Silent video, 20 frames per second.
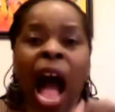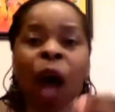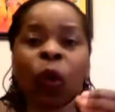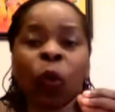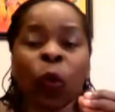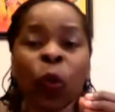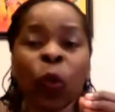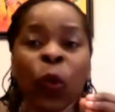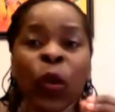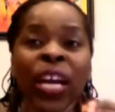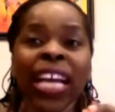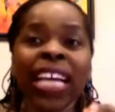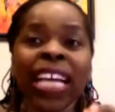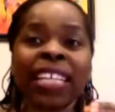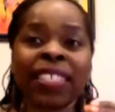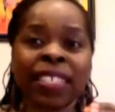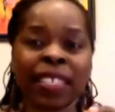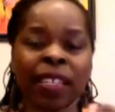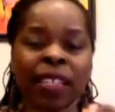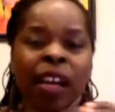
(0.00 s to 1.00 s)
How
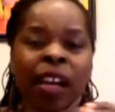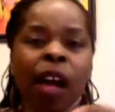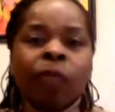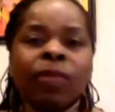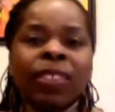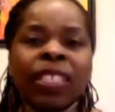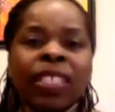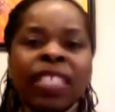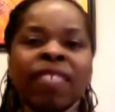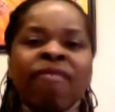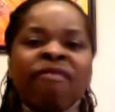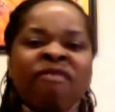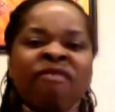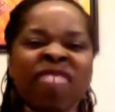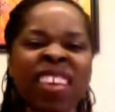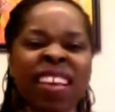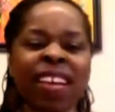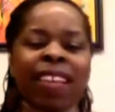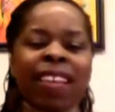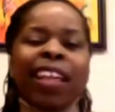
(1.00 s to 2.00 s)
we succumb to this
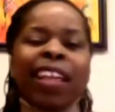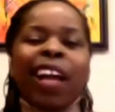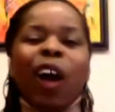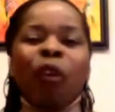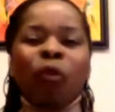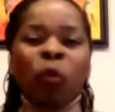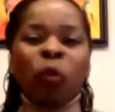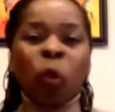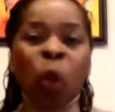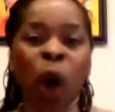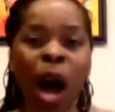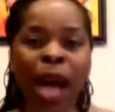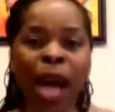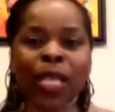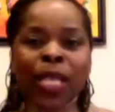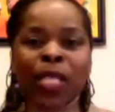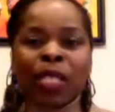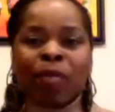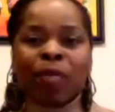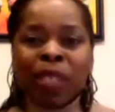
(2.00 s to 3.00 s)
feeling of
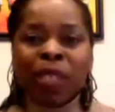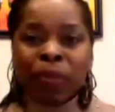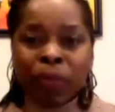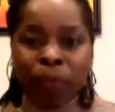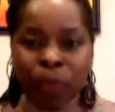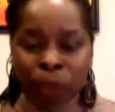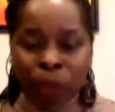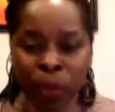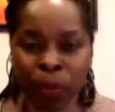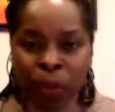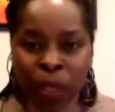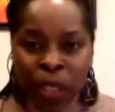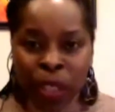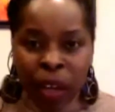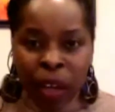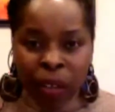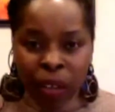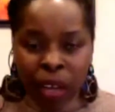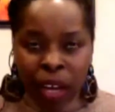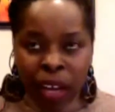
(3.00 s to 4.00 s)
wanting to be
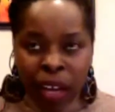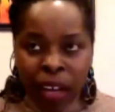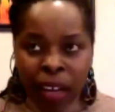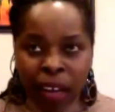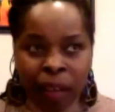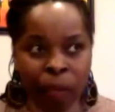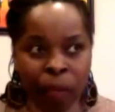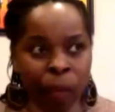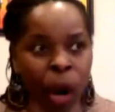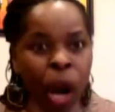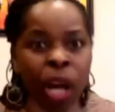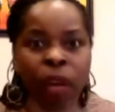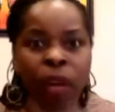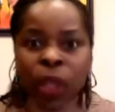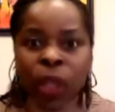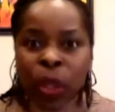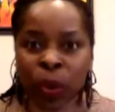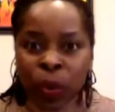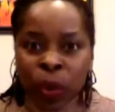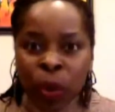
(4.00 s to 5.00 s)
part
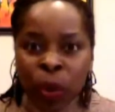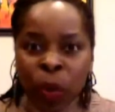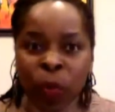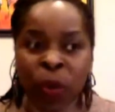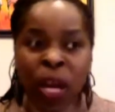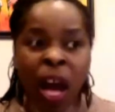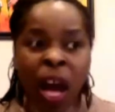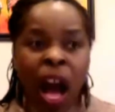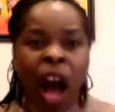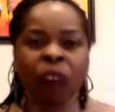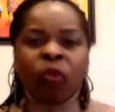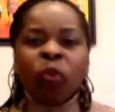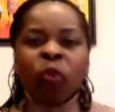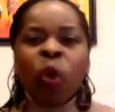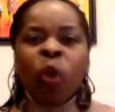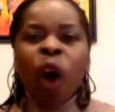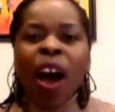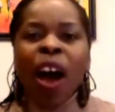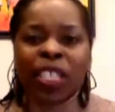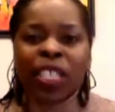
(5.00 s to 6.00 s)
of the group, of
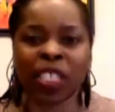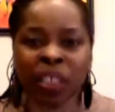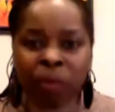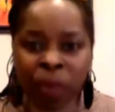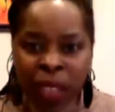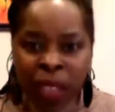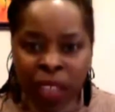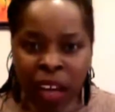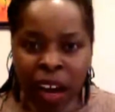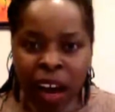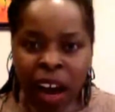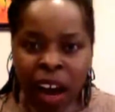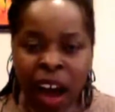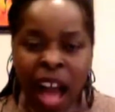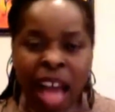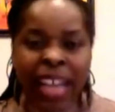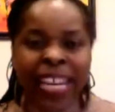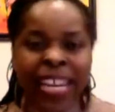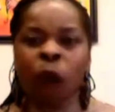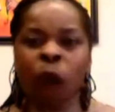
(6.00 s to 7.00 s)
wanting to belong,
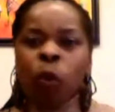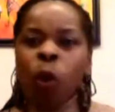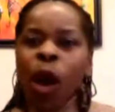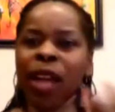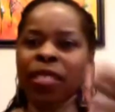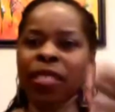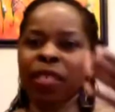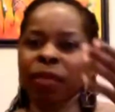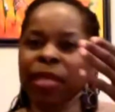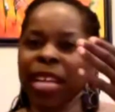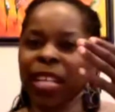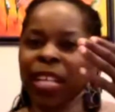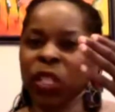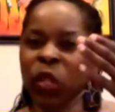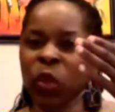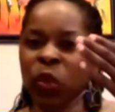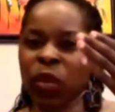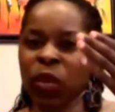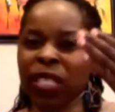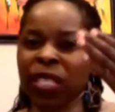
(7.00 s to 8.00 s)
not wanting to be that
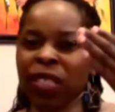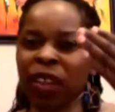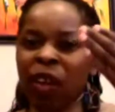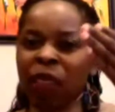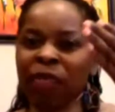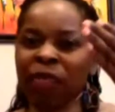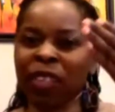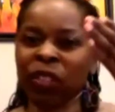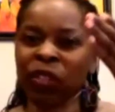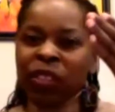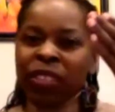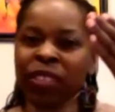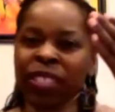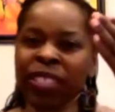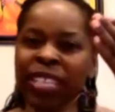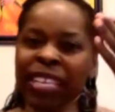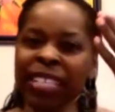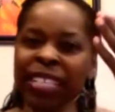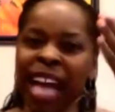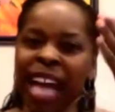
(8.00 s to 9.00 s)
sore thumb that sort of
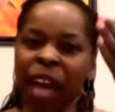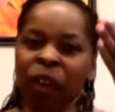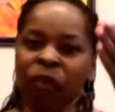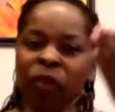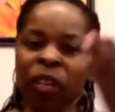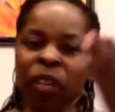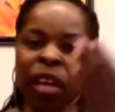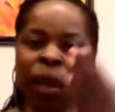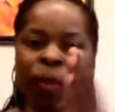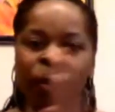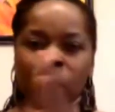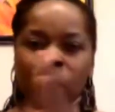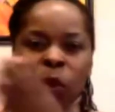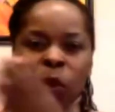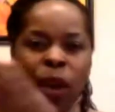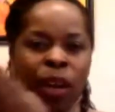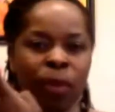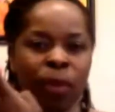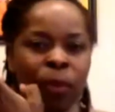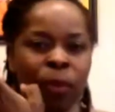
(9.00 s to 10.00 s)
sticks out over here, but we
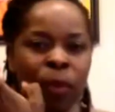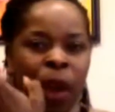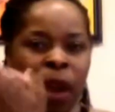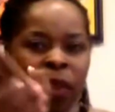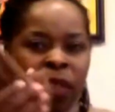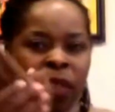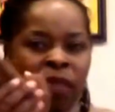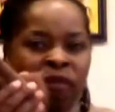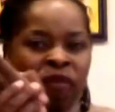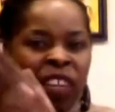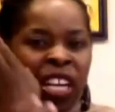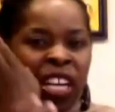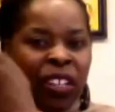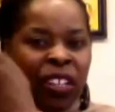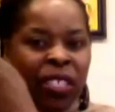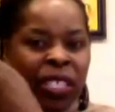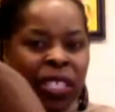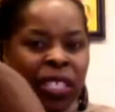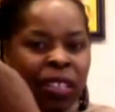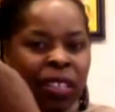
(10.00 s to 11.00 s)
want to be part of the
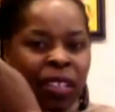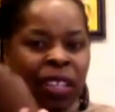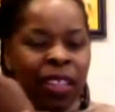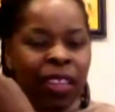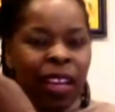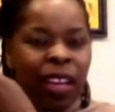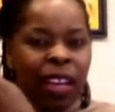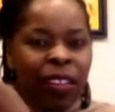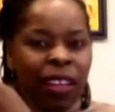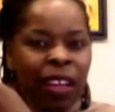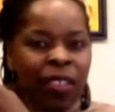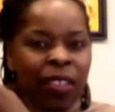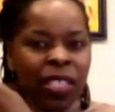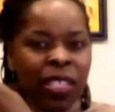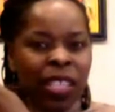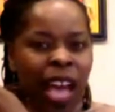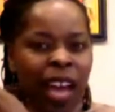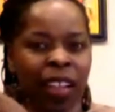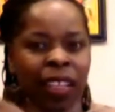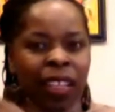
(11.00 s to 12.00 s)
fingers on the other
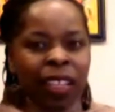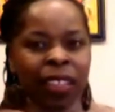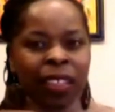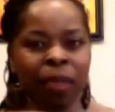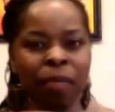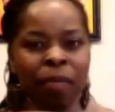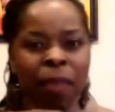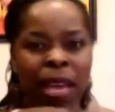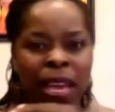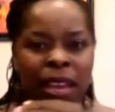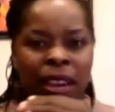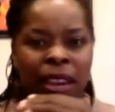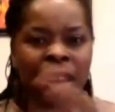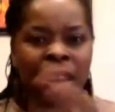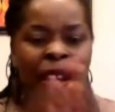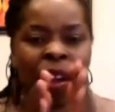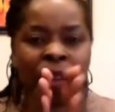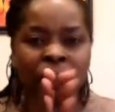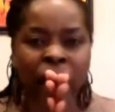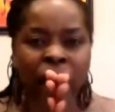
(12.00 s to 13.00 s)
side of the mitten,
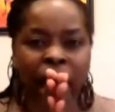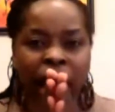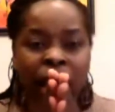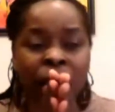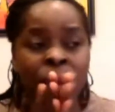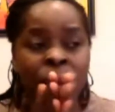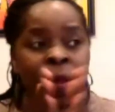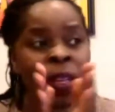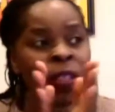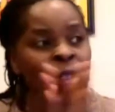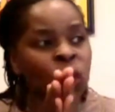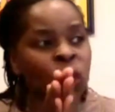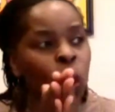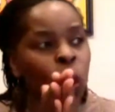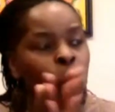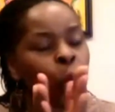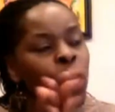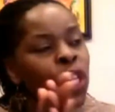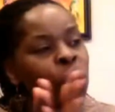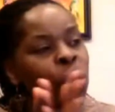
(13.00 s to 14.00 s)
right?
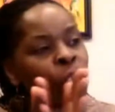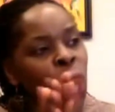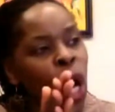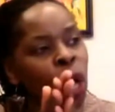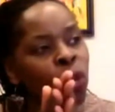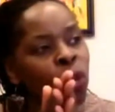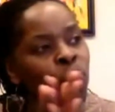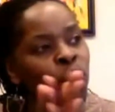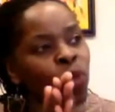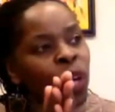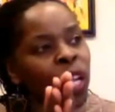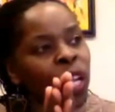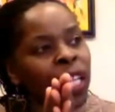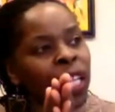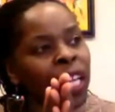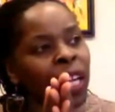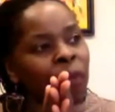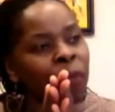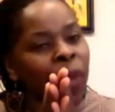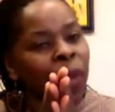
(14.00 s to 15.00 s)
So we don't
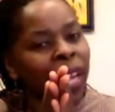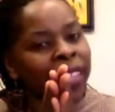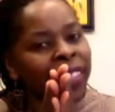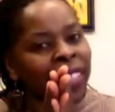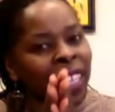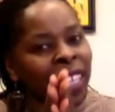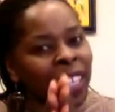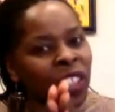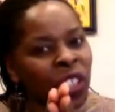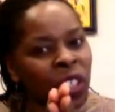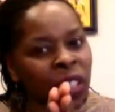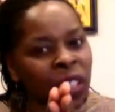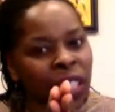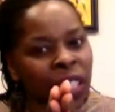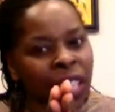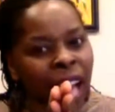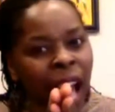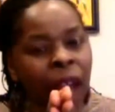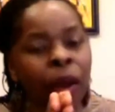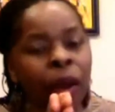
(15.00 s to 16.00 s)
really pay attention to
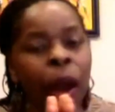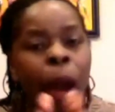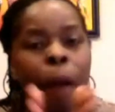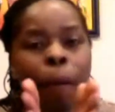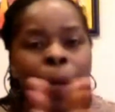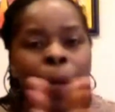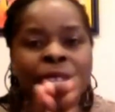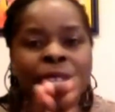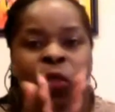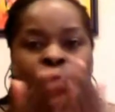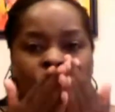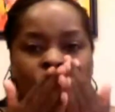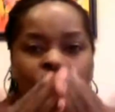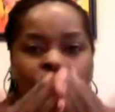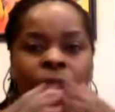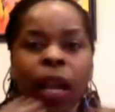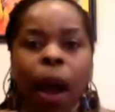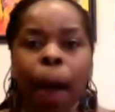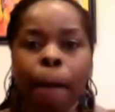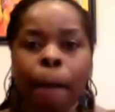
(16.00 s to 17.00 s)
that, but it's we